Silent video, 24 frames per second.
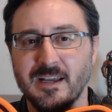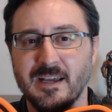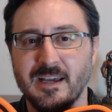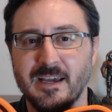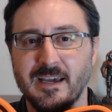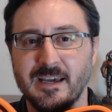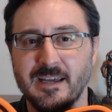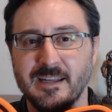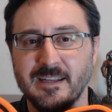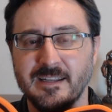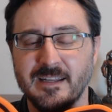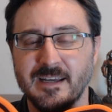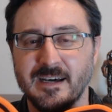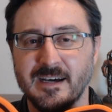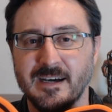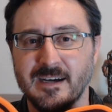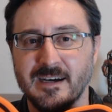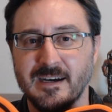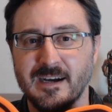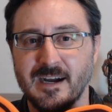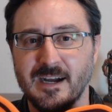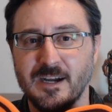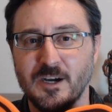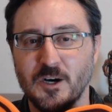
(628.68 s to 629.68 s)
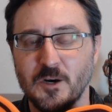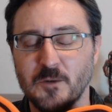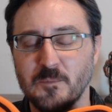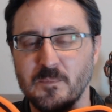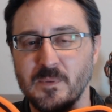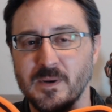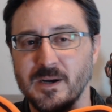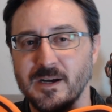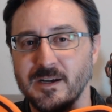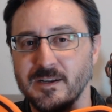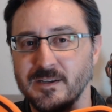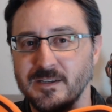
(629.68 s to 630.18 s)
And uh, I hope
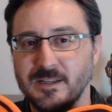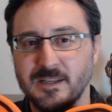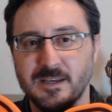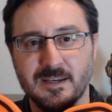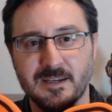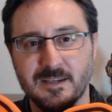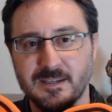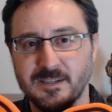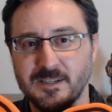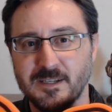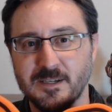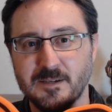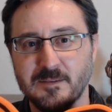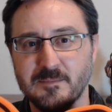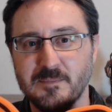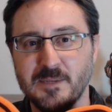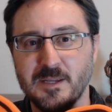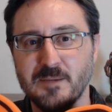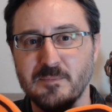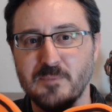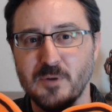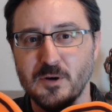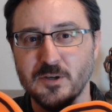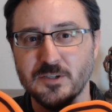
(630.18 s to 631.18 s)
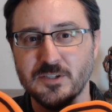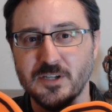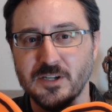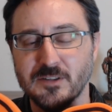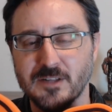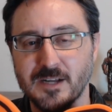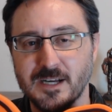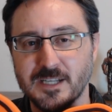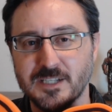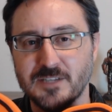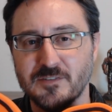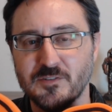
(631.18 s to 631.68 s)
uh, to, to be posting
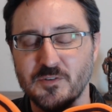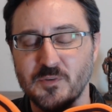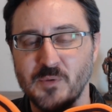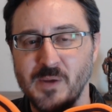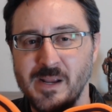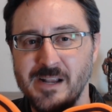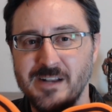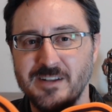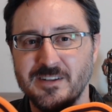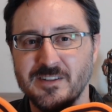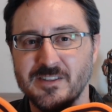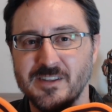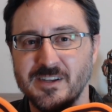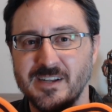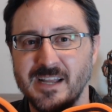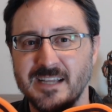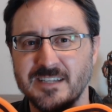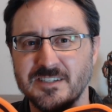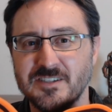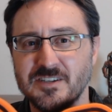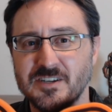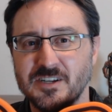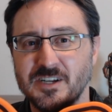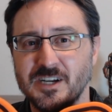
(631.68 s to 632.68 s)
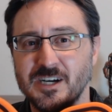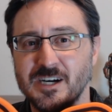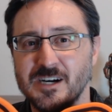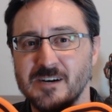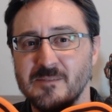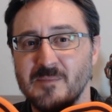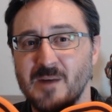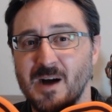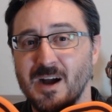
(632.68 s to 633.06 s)
lots of tweets in the days to come.